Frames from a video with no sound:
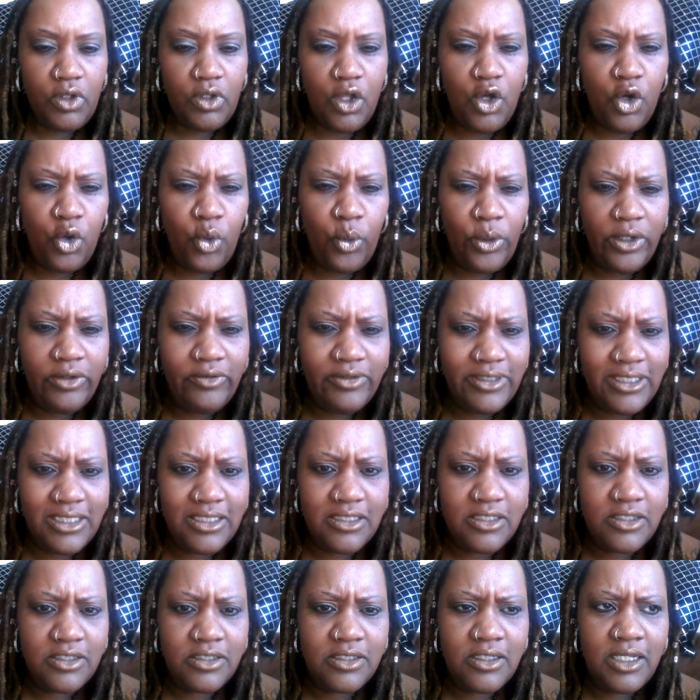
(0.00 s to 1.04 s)

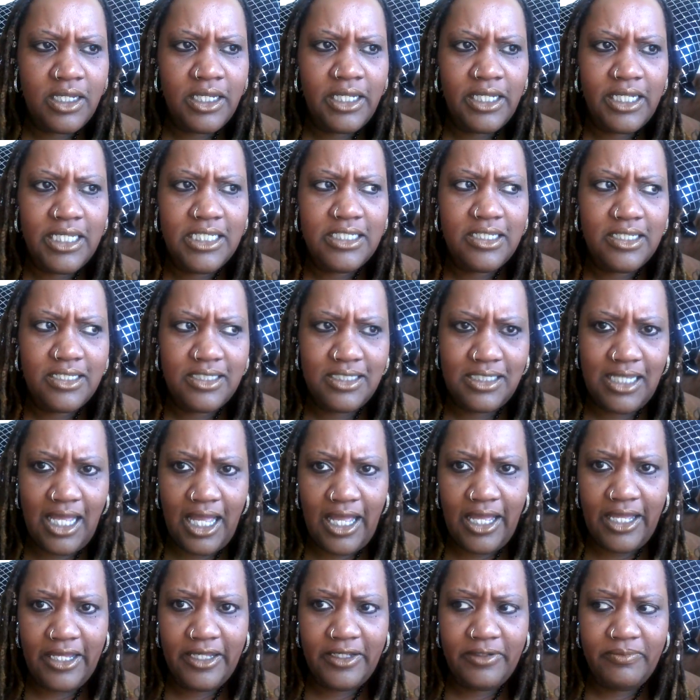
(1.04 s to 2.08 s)
Aquarius is a
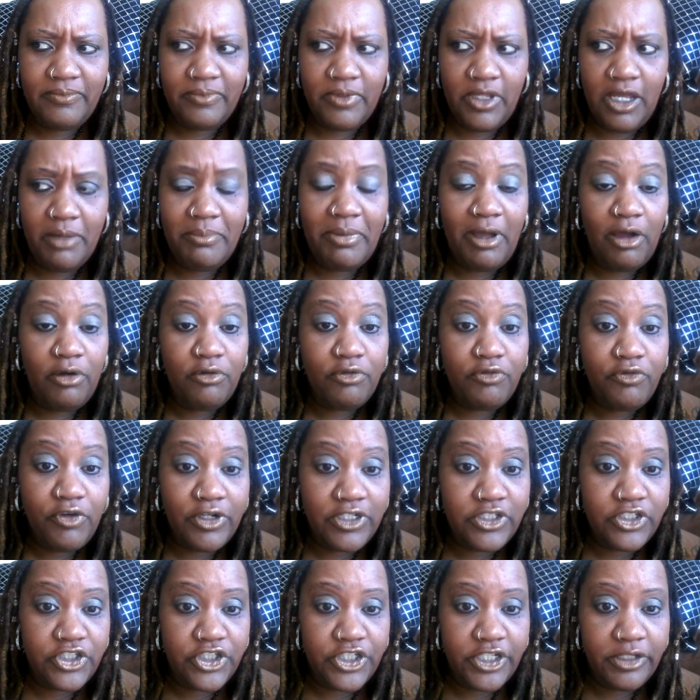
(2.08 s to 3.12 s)
sign about
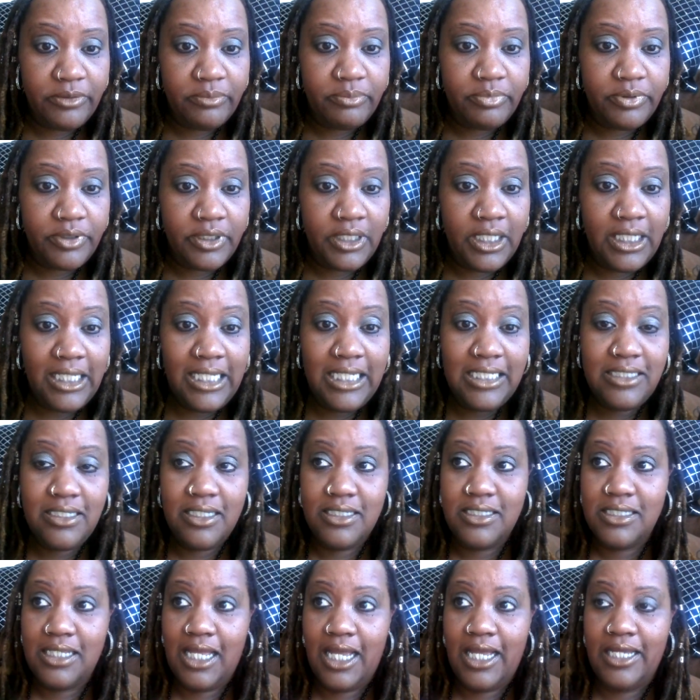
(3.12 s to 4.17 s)
friendship. It's a
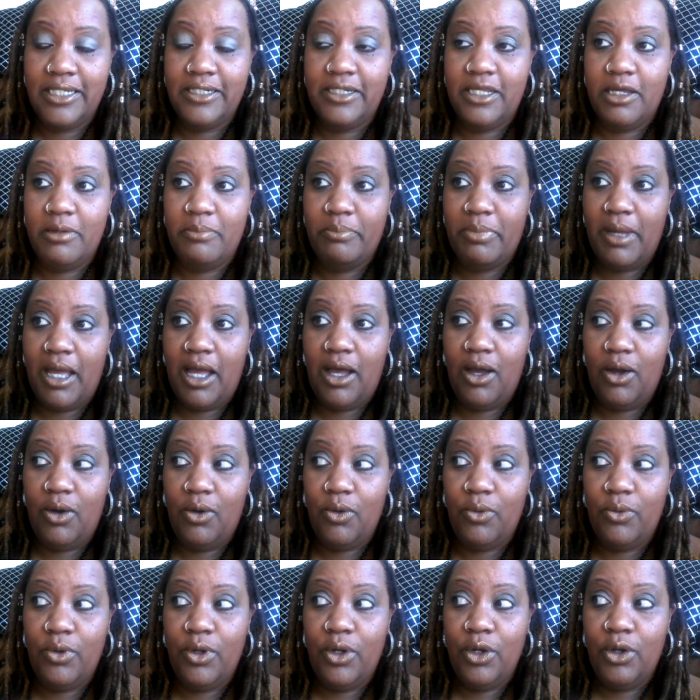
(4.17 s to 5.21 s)
sign
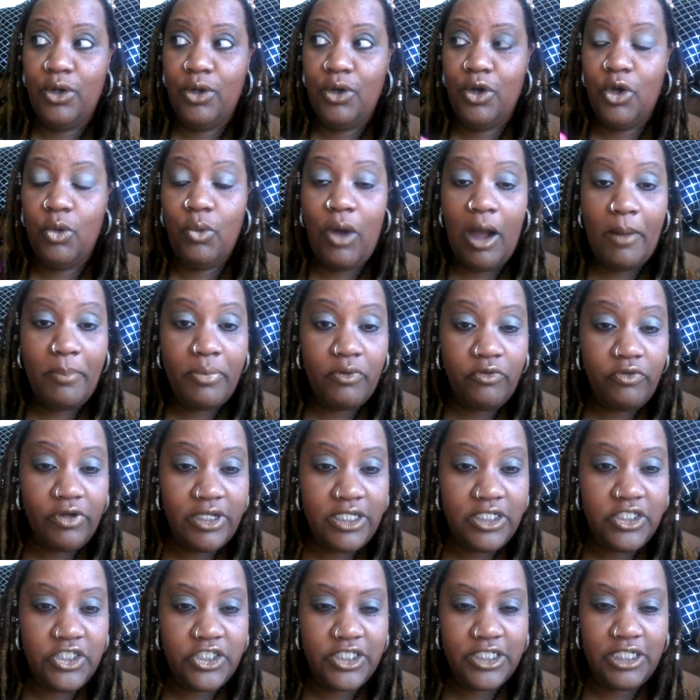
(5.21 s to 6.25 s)
about
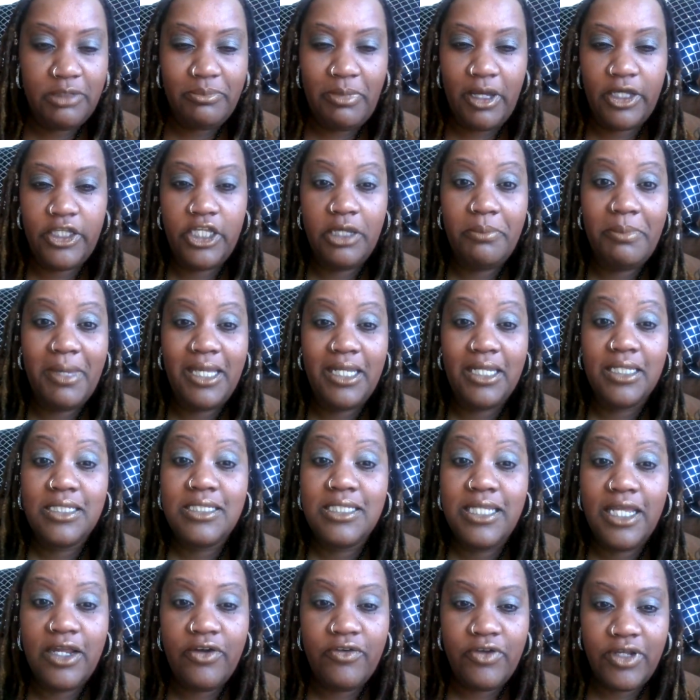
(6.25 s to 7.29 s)
cooperation, about
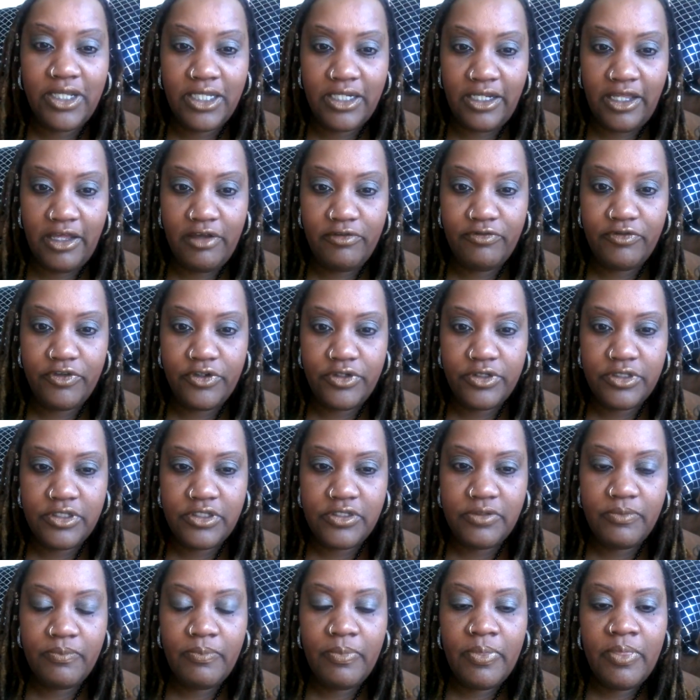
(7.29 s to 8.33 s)
humanitarian
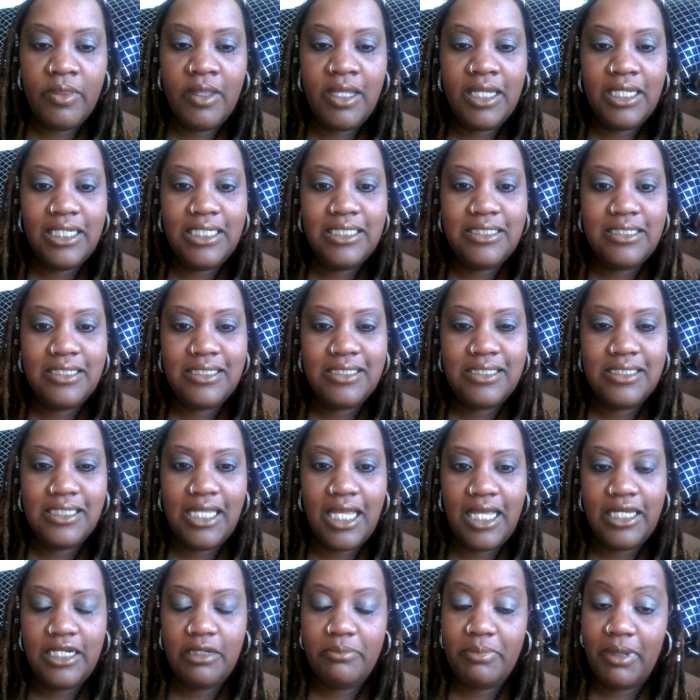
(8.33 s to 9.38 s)
efforts. It's a
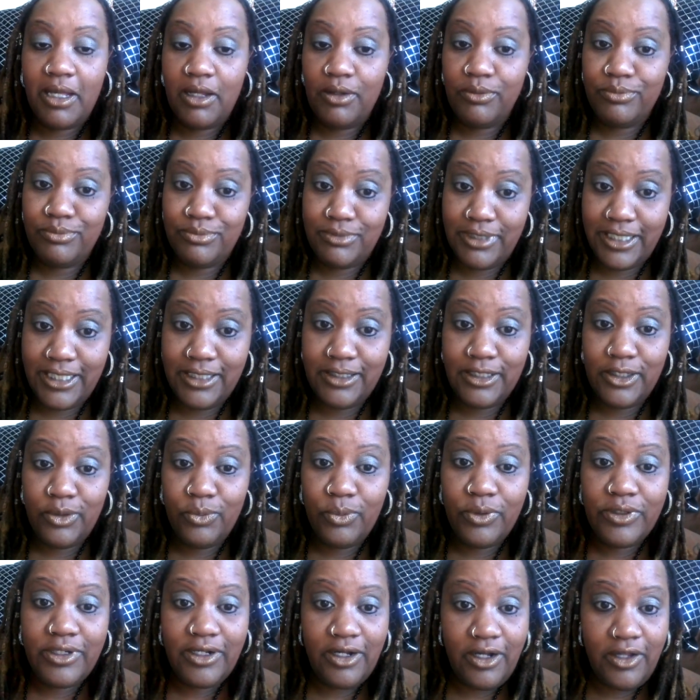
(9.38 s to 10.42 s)
sign about dealing
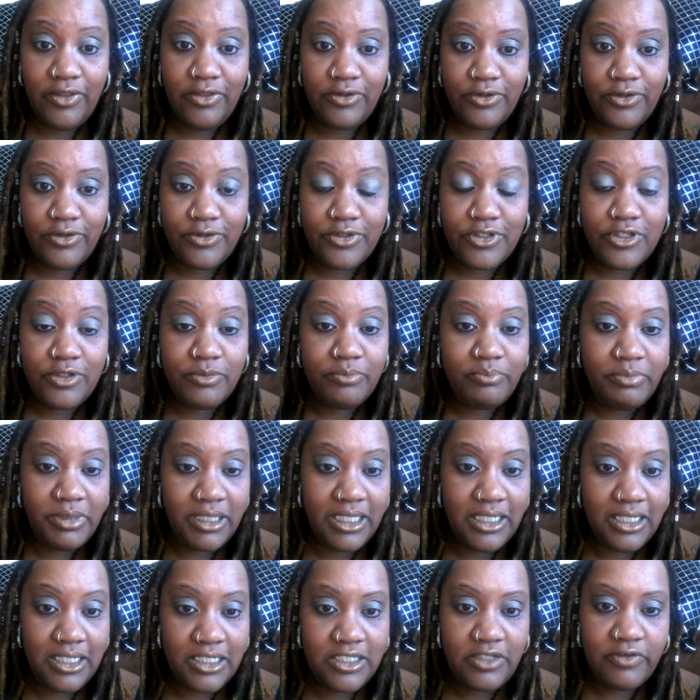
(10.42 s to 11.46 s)
with others
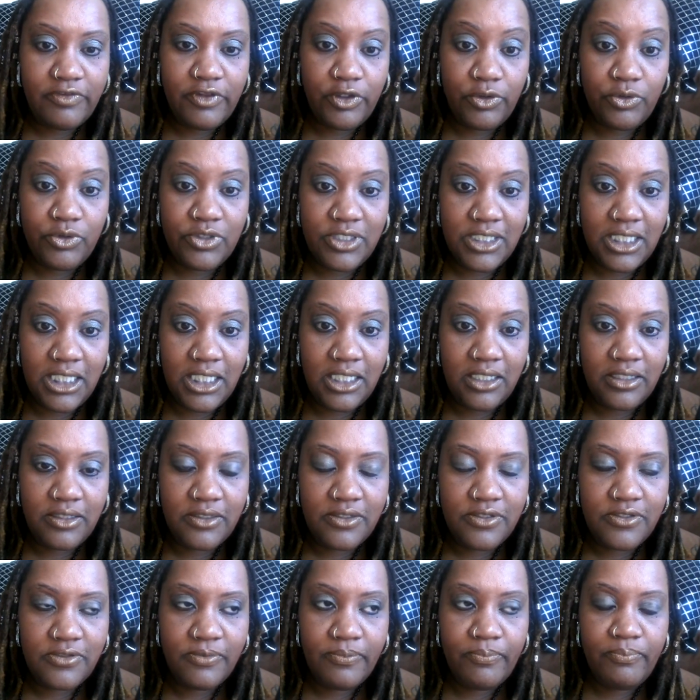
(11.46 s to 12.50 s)
because of those
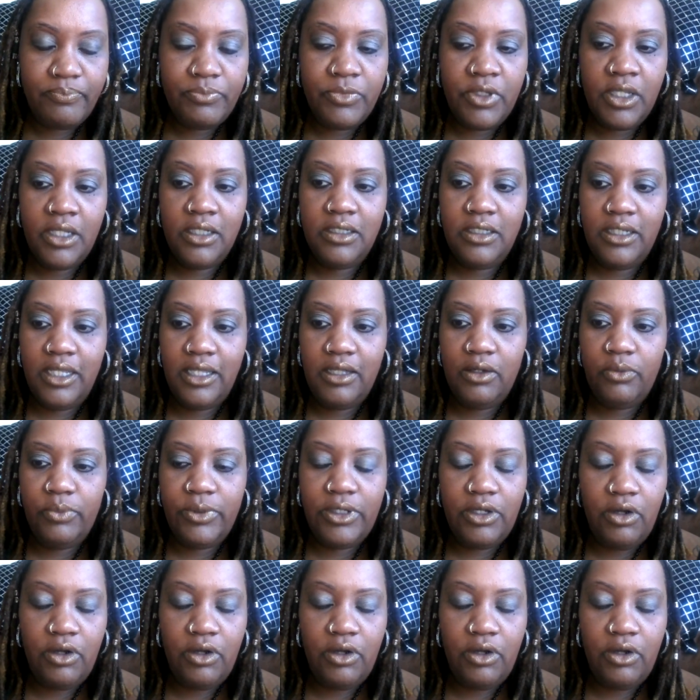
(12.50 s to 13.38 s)
things. Now, we